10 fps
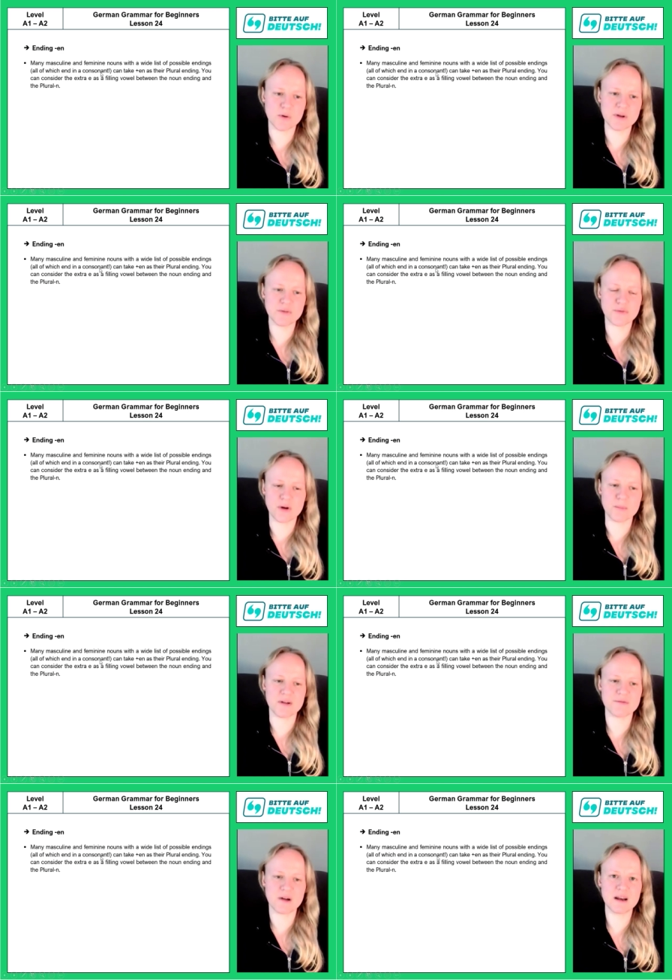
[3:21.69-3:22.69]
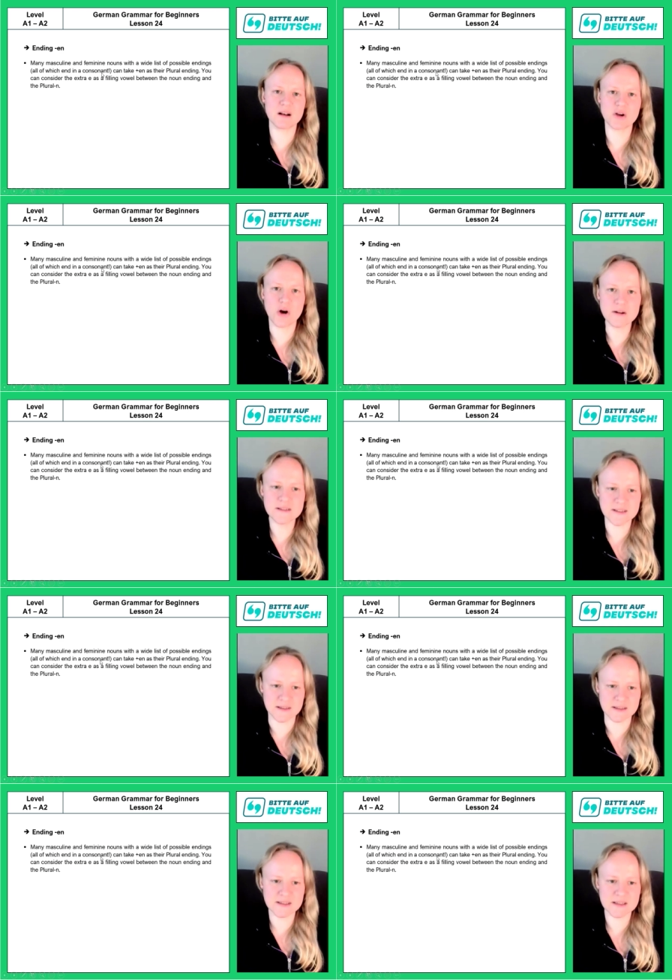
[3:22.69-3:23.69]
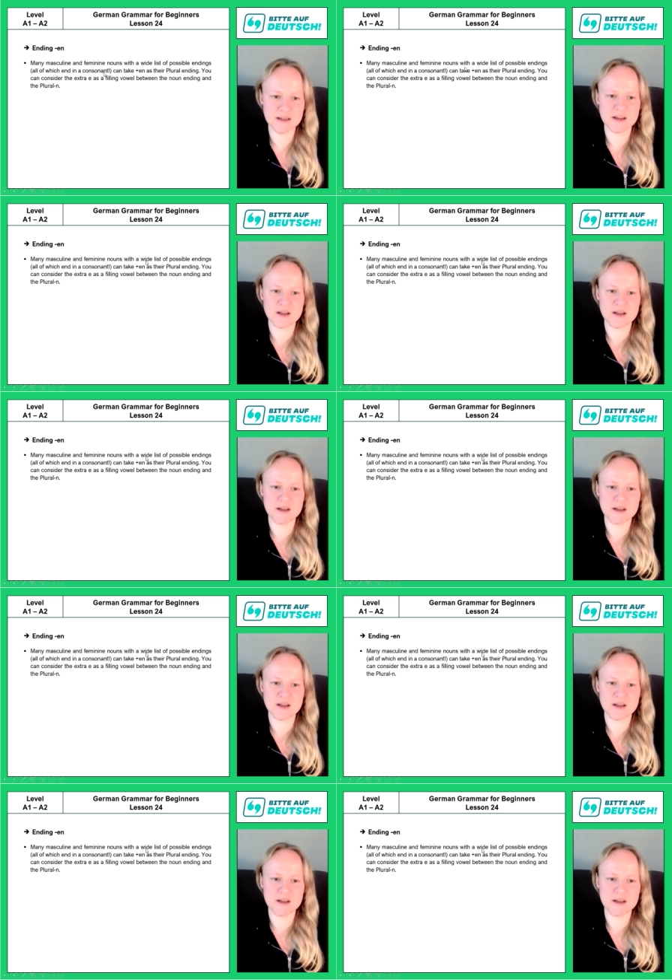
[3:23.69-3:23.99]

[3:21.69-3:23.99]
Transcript: going from a final consonant